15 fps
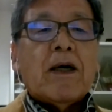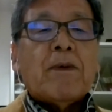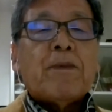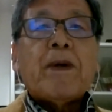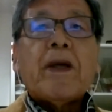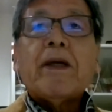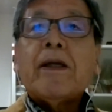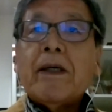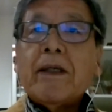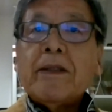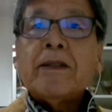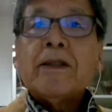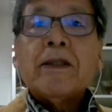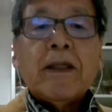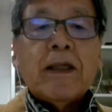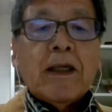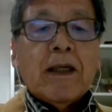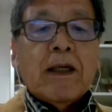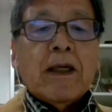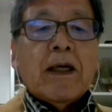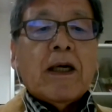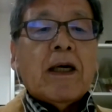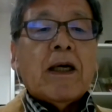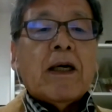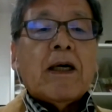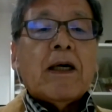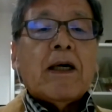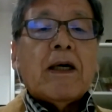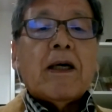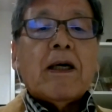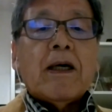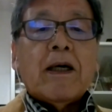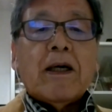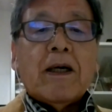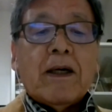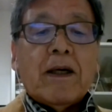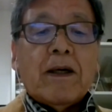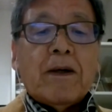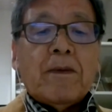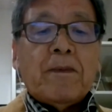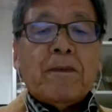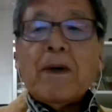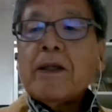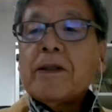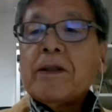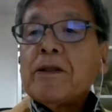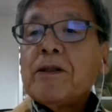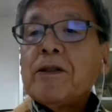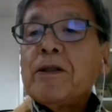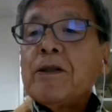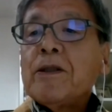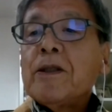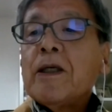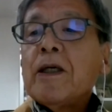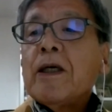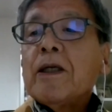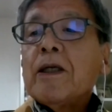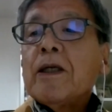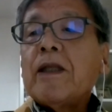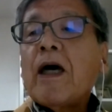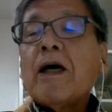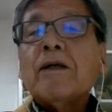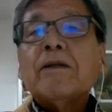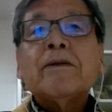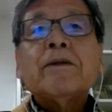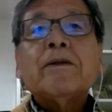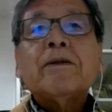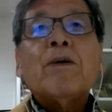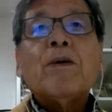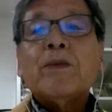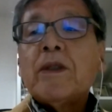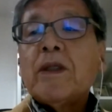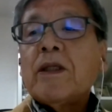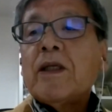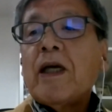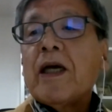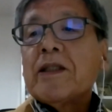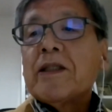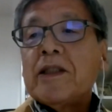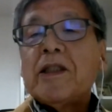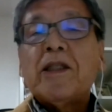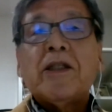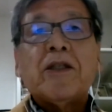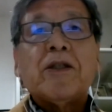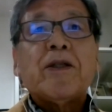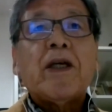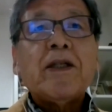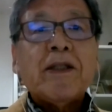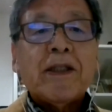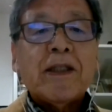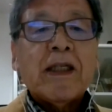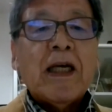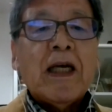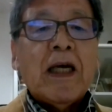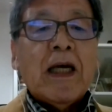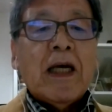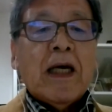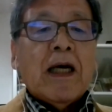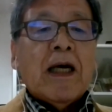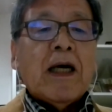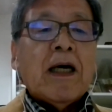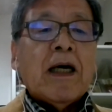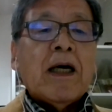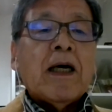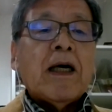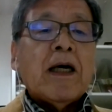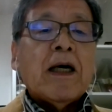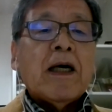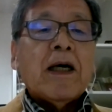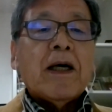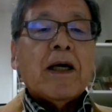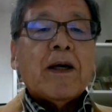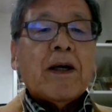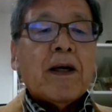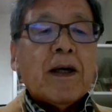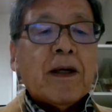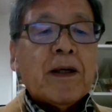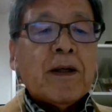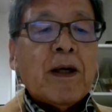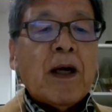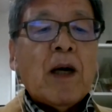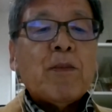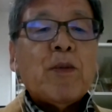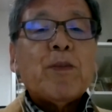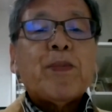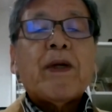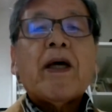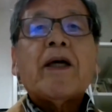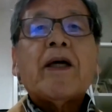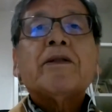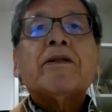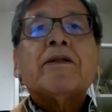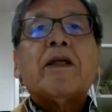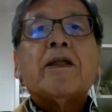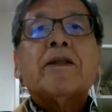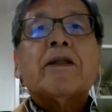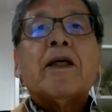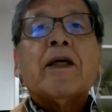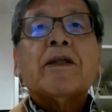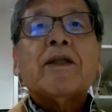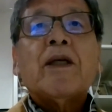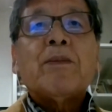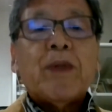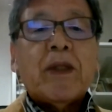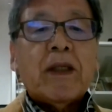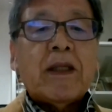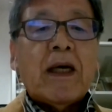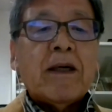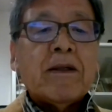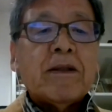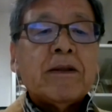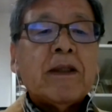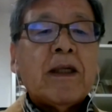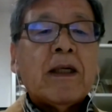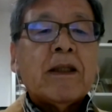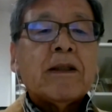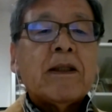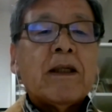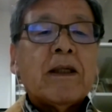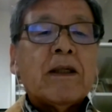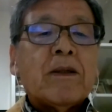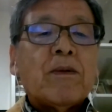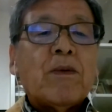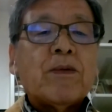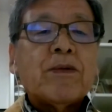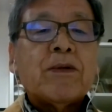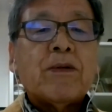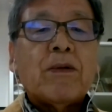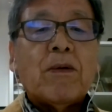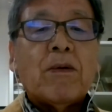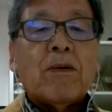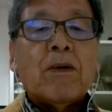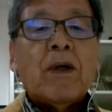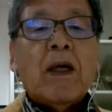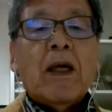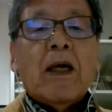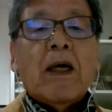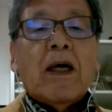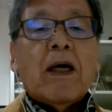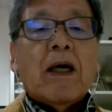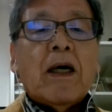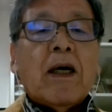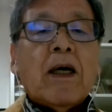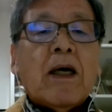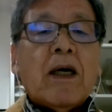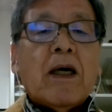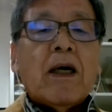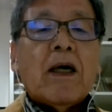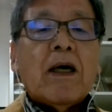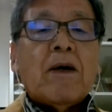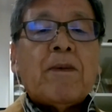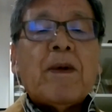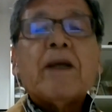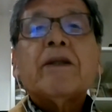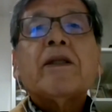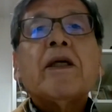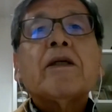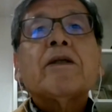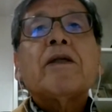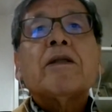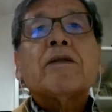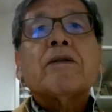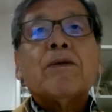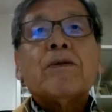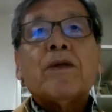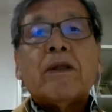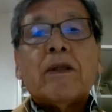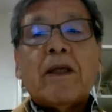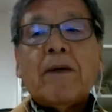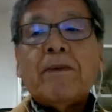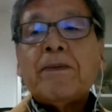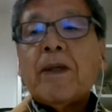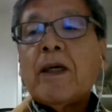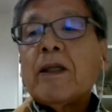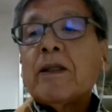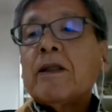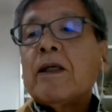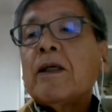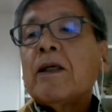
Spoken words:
pillars. First down of the CCUS, carbon price is sharply down, and also funding is not enough, and